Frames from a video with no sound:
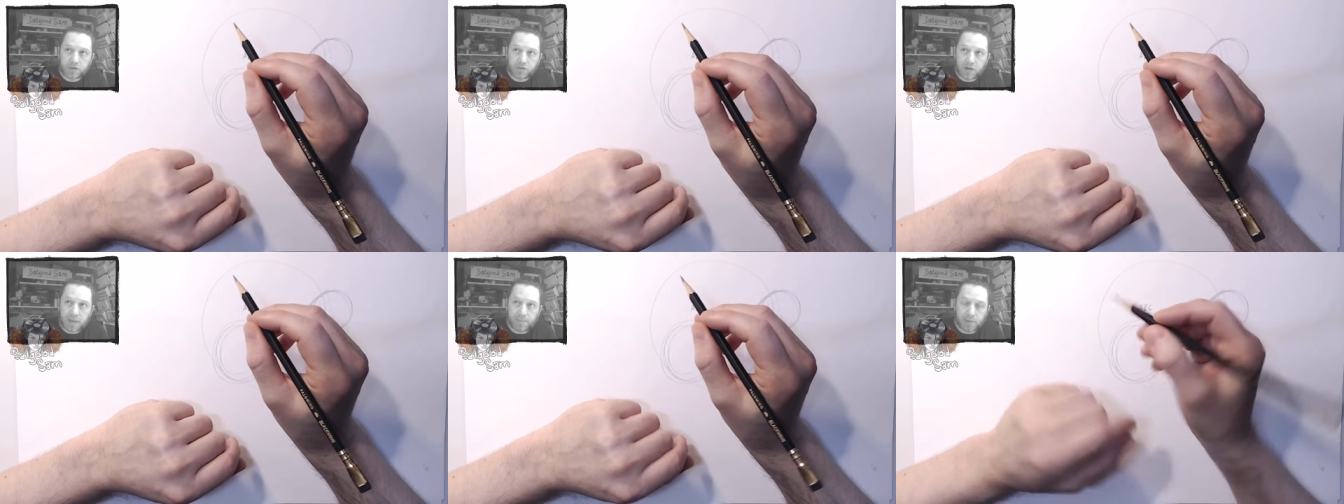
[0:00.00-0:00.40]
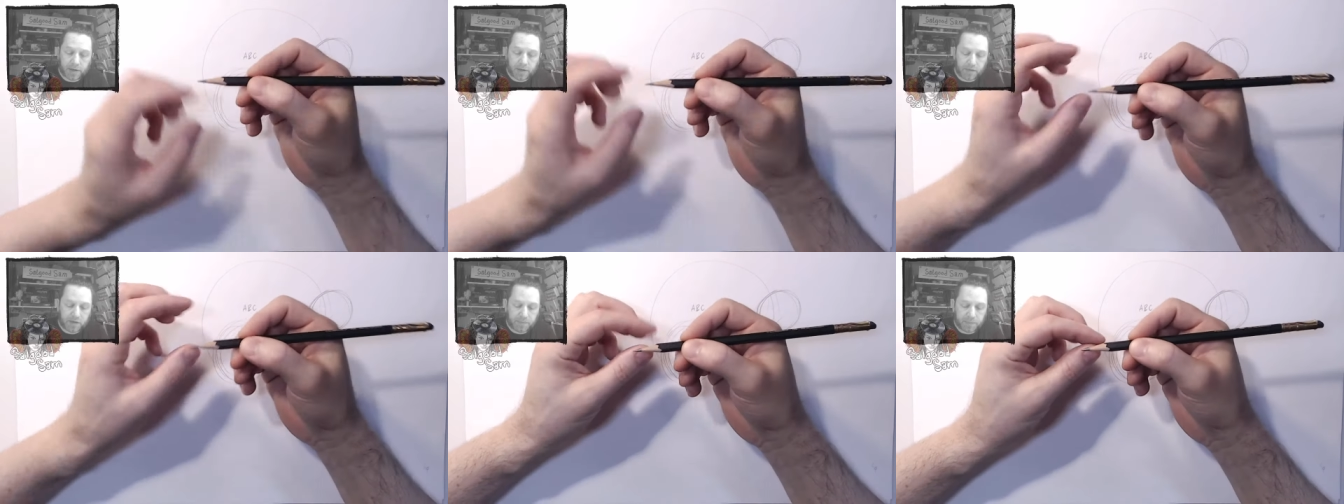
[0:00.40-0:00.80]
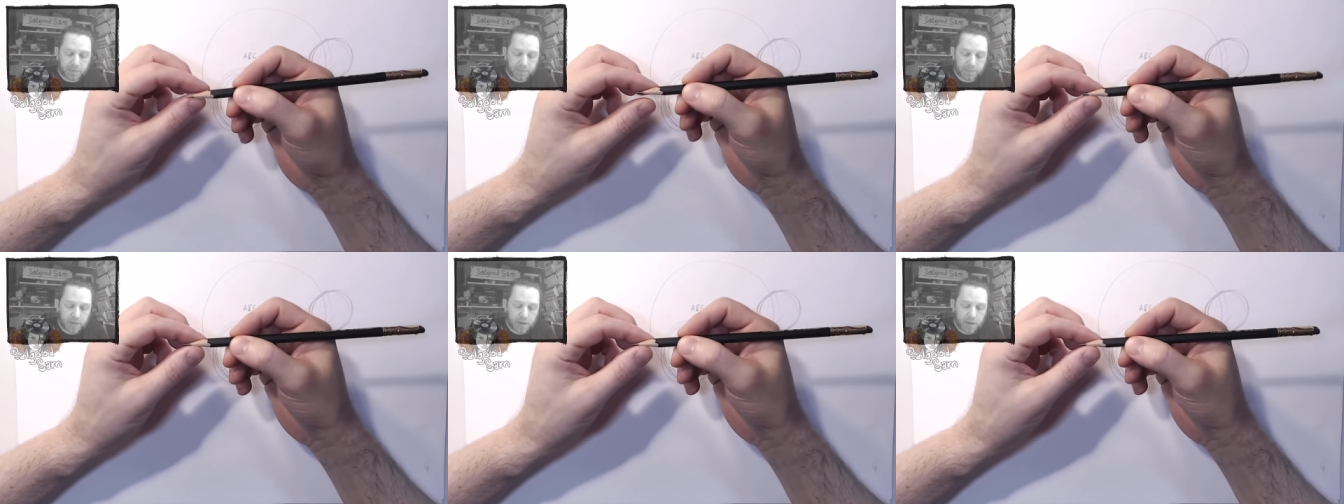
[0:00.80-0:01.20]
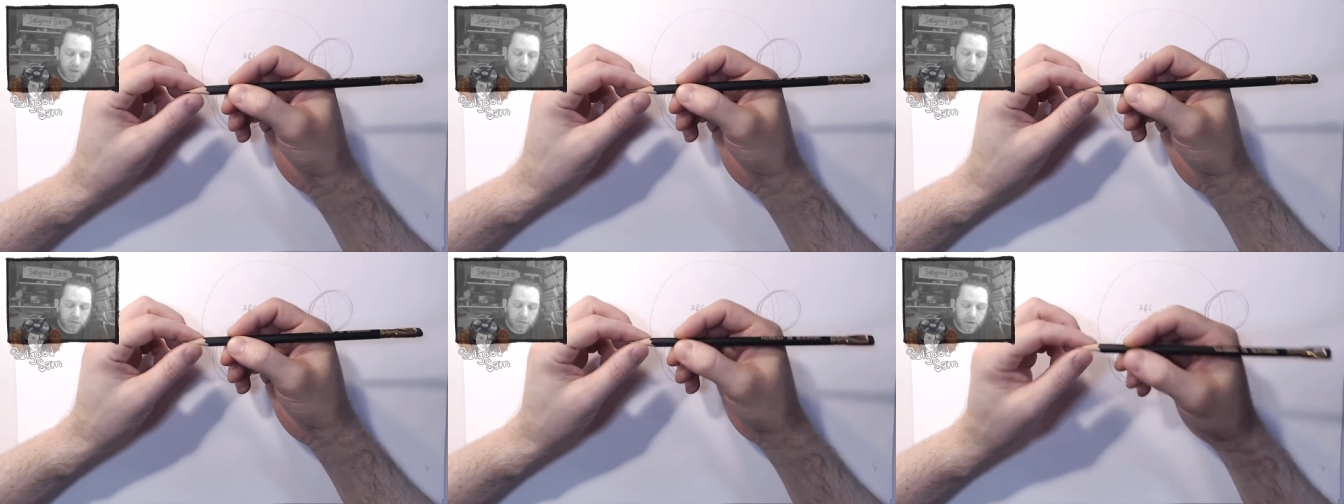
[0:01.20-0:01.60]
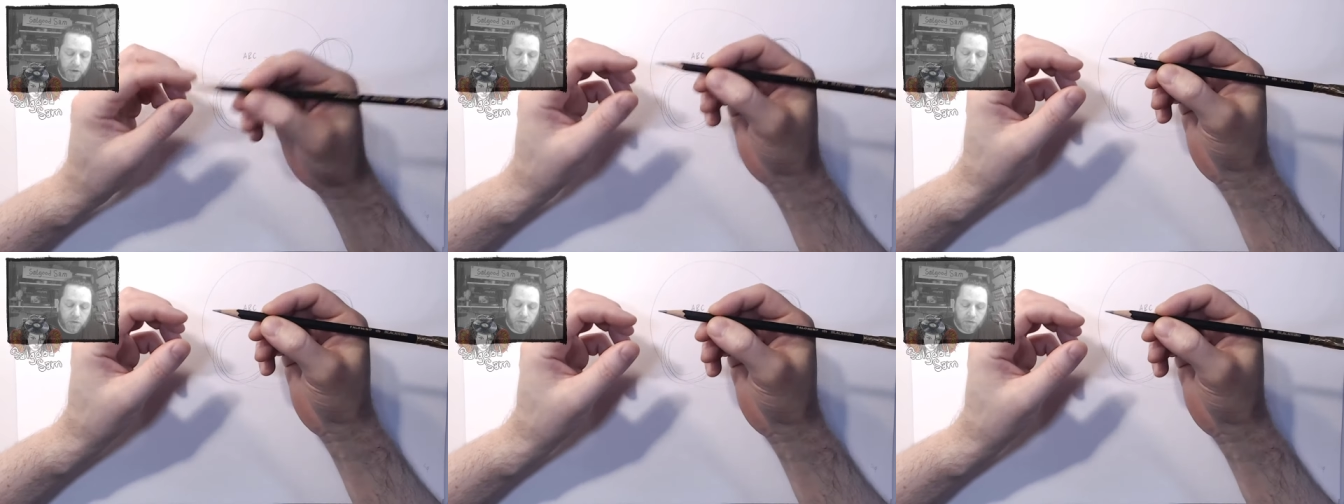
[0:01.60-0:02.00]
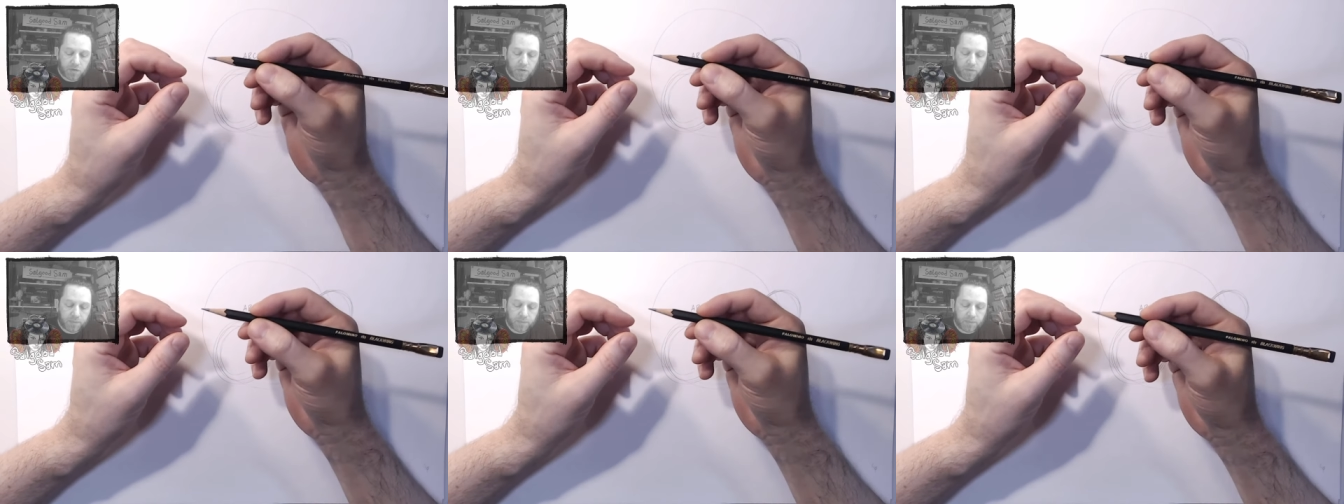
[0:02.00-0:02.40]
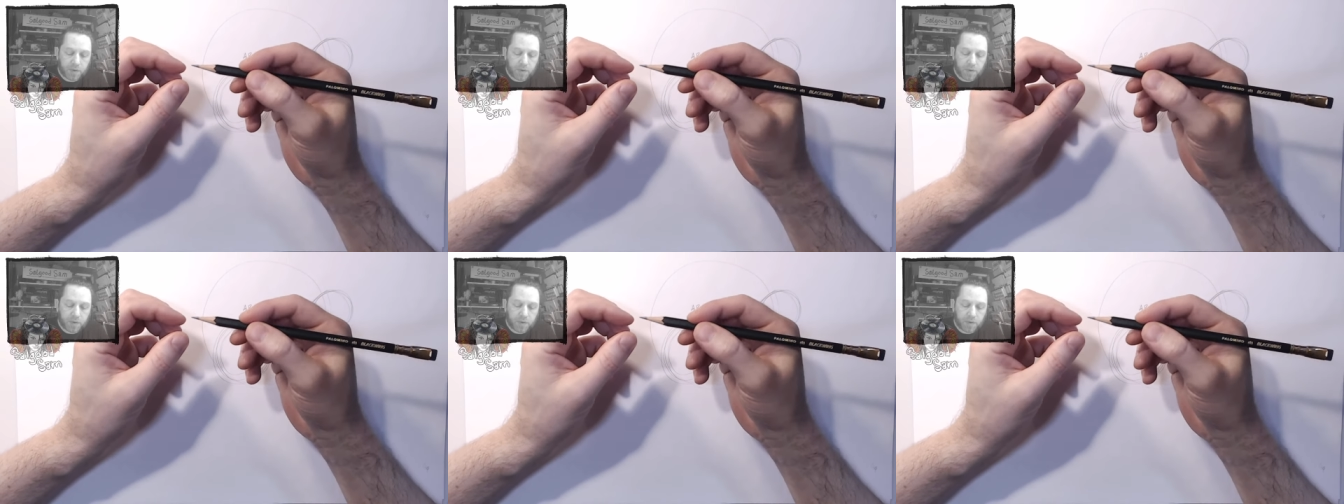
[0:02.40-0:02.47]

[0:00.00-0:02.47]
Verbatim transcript: tripod grip. Very useful.